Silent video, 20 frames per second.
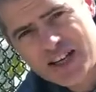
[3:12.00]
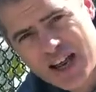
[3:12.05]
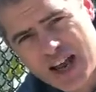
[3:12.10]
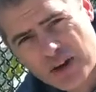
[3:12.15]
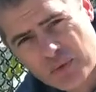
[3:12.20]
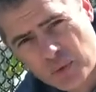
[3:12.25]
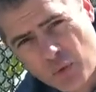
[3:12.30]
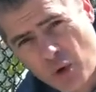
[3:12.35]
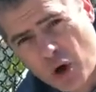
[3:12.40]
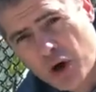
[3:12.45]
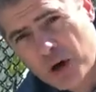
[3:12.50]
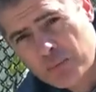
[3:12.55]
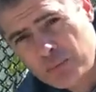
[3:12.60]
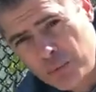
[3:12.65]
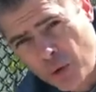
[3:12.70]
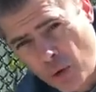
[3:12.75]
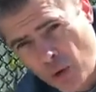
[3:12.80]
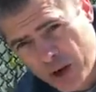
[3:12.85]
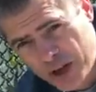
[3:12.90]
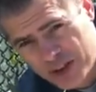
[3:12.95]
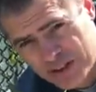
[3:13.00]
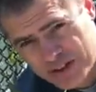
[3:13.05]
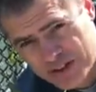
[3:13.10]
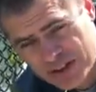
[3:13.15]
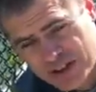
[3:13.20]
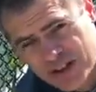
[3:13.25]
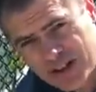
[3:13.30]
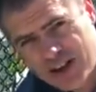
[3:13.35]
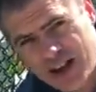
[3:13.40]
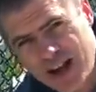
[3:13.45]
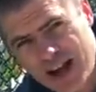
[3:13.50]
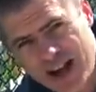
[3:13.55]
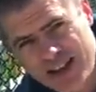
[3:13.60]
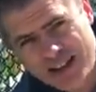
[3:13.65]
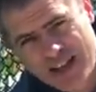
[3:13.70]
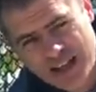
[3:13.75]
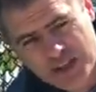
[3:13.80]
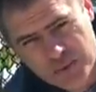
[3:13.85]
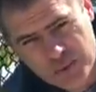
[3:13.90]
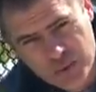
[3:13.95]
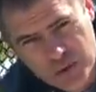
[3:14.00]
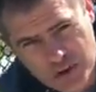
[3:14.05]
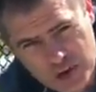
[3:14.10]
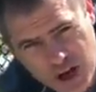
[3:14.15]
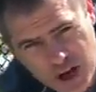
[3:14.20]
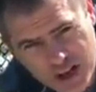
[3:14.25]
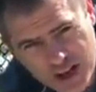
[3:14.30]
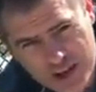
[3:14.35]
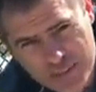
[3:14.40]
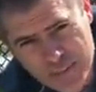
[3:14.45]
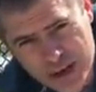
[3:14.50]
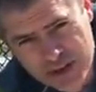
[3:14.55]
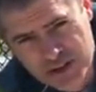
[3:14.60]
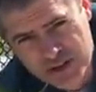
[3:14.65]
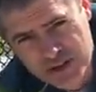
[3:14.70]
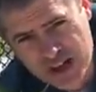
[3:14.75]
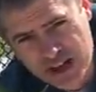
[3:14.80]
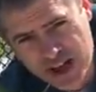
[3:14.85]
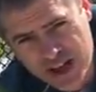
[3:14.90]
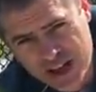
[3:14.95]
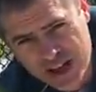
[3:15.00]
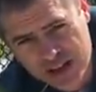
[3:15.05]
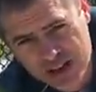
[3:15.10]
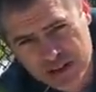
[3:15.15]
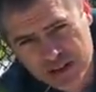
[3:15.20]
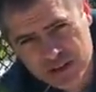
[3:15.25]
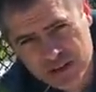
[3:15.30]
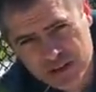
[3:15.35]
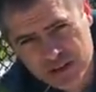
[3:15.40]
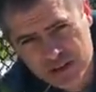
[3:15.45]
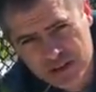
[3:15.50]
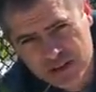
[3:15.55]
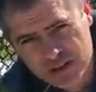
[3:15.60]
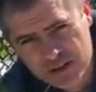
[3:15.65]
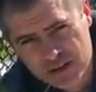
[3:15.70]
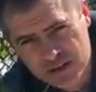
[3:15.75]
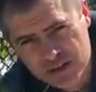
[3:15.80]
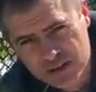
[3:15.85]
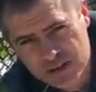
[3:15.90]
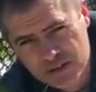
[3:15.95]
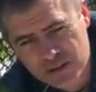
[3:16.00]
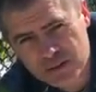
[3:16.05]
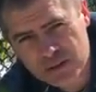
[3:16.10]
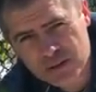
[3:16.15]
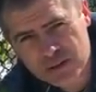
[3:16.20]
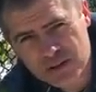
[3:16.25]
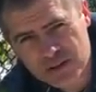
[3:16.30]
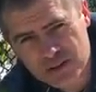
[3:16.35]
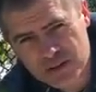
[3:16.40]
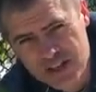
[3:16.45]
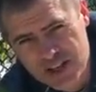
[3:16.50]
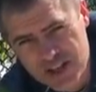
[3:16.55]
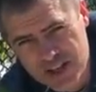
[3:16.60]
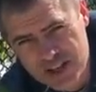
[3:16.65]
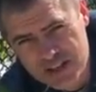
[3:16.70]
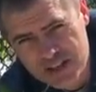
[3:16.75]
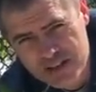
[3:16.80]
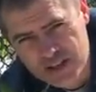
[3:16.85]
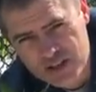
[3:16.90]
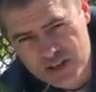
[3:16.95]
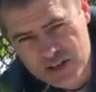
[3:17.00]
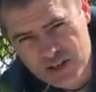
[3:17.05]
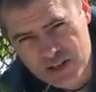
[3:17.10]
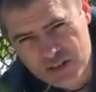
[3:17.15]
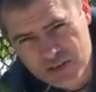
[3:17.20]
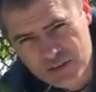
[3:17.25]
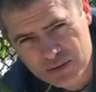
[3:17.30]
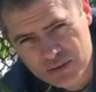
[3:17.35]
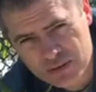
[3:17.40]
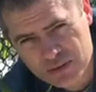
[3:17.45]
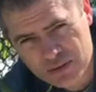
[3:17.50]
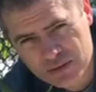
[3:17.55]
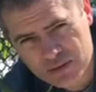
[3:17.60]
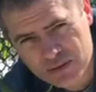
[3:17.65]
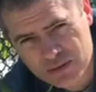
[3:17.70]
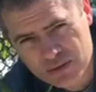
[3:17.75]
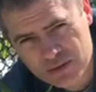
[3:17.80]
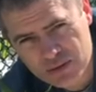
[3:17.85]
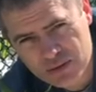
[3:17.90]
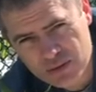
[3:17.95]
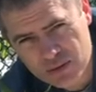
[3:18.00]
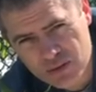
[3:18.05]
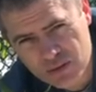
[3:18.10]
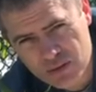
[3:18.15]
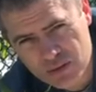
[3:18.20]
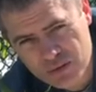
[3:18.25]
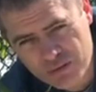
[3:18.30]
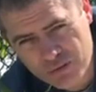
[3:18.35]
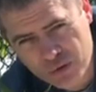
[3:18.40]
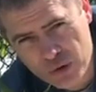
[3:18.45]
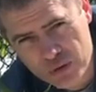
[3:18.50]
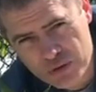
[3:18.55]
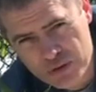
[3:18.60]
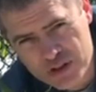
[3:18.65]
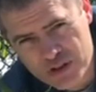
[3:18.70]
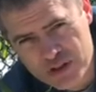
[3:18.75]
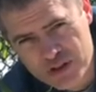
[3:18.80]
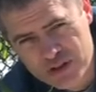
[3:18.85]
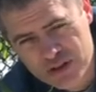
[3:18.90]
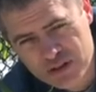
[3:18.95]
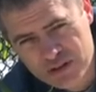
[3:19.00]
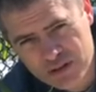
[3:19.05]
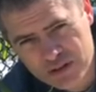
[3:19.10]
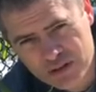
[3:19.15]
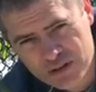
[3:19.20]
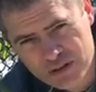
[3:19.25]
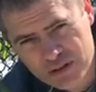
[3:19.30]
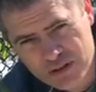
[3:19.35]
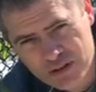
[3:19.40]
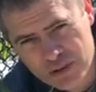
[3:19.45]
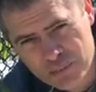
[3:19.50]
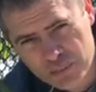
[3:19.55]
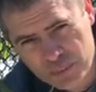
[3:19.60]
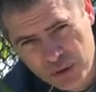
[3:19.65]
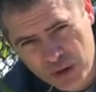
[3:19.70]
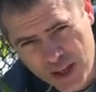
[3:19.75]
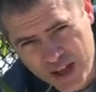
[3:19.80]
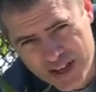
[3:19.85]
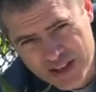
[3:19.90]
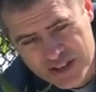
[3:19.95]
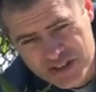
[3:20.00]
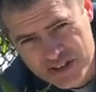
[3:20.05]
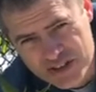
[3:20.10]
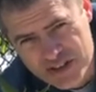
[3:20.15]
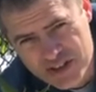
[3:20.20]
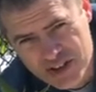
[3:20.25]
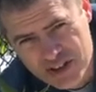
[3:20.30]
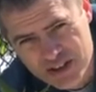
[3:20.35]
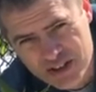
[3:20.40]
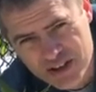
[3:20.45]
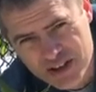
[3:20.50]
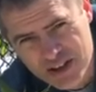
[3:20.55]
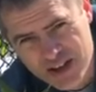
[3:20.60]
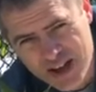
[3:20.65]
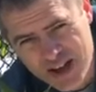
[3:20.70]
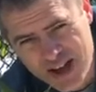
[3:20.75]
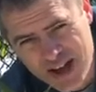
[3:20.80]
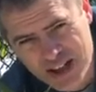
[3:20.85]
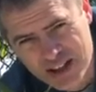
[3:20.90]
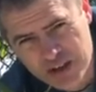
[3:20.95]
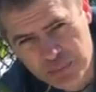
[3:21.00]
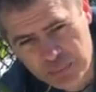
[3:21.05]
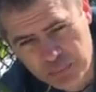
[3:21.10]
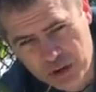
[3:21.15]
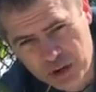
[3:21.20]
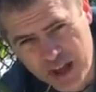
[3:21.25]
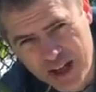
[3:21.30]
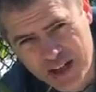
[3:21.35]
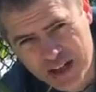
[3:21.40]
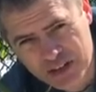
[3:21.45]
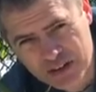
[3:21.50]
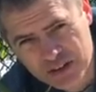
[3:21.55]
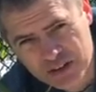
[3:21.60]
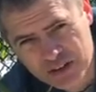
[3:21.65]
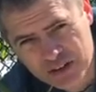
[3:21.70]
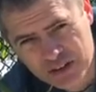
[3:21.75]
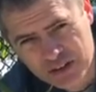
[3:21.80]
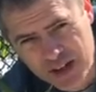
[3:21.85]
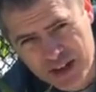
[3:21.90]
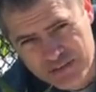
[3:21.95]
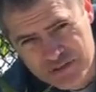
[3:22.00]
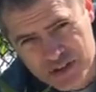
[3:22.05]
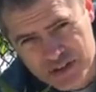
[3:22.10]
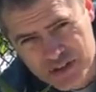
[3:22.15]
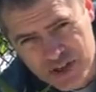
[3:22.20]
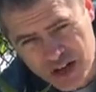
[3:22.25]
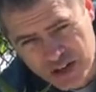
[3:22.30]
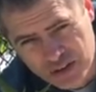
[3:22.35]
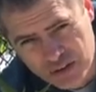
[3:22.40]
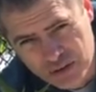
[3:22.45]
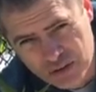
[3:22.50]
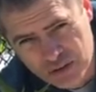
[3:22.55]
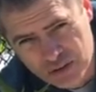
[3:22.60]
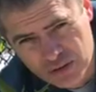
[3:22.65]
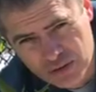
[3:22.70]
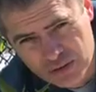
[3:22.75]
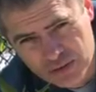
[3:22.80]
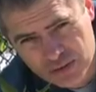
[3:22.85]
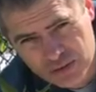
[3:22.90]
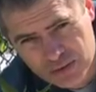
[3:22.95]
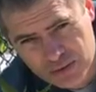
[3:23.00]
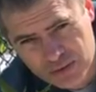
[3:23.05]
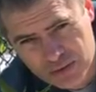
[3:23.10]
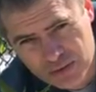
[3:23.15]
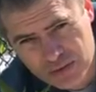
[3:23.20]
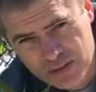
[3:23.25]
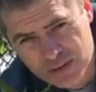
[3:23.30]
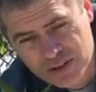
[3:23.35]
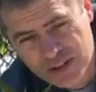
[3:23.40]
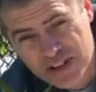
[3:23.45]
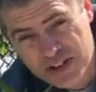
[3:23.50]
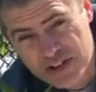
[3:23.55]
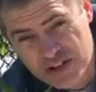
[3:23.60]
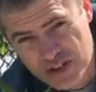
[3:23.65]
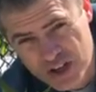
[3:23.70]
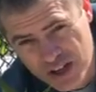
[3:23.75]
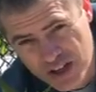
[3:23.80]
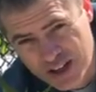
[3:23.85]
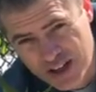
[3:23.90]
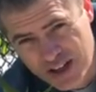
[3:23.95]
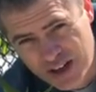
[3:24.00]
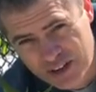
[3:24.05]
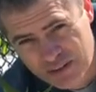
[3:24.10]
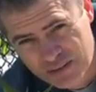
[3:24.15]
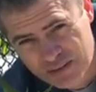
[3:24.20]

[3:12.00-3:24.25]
at one point. And that's what we're talking about today. Seeds, fruits, plants, and the plant life cycle. Let's check it out.